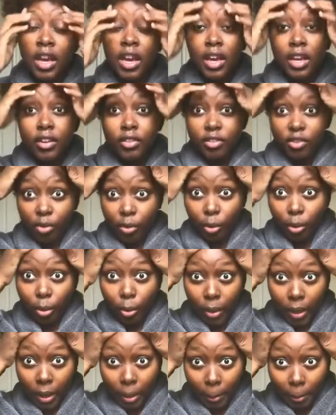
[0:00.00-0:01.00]
it is
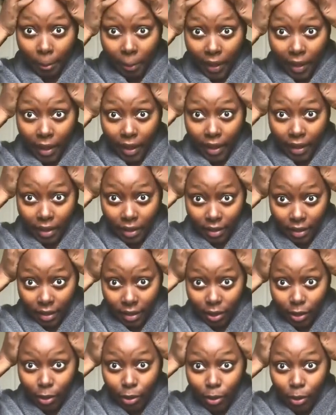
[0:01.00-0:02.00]
growing back
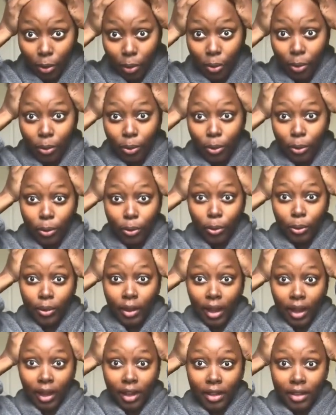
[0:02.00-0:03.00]
a whole
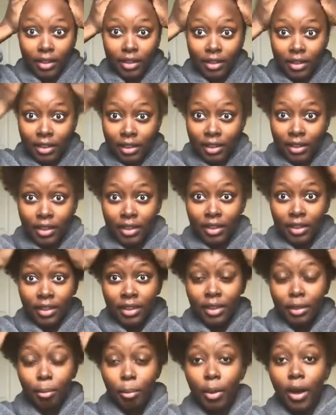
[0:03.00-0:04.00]
lot.
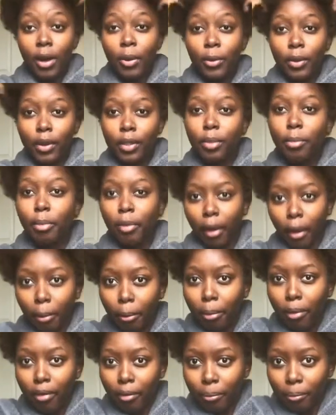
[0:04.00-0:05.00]
Power of the
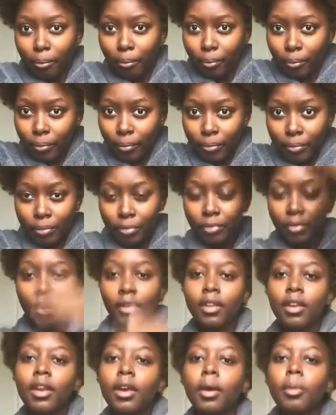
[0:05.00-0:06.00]
baby.
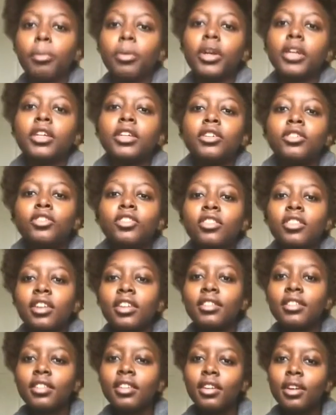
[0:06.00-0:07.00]
I'm pregnant. You just
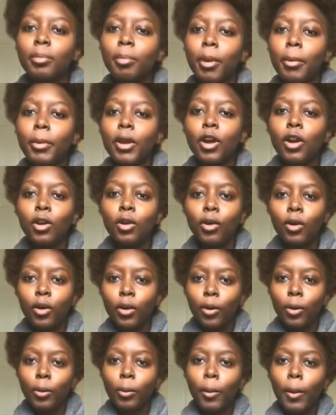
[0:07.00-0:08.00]
can't see it in my big
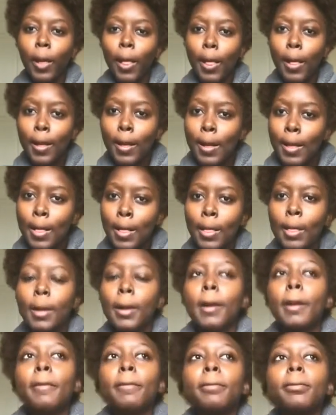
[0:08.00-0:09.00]
old
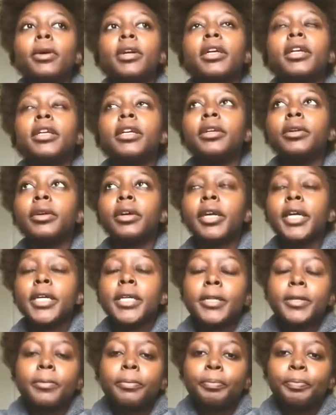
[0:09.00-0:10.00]
But
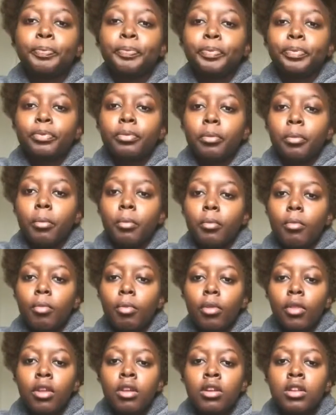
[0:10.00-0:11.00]
anyways,
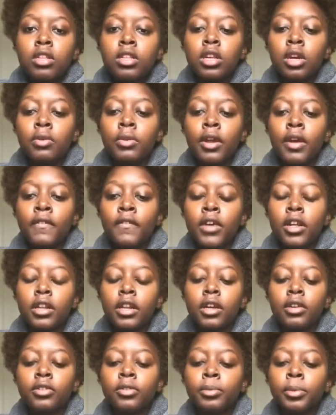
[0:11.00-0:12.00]
so when I found
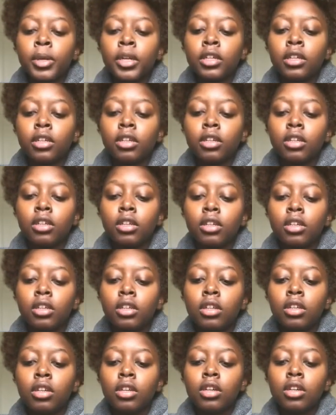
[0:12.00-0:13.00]
out I was pregnant,
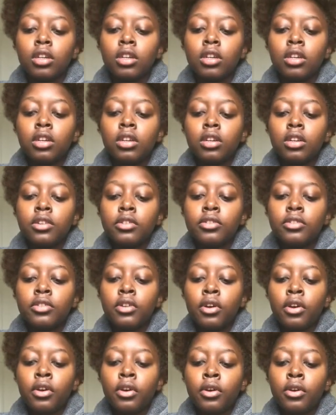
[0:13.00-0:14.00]

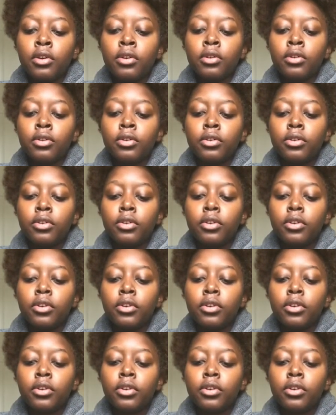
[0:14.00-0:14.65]
so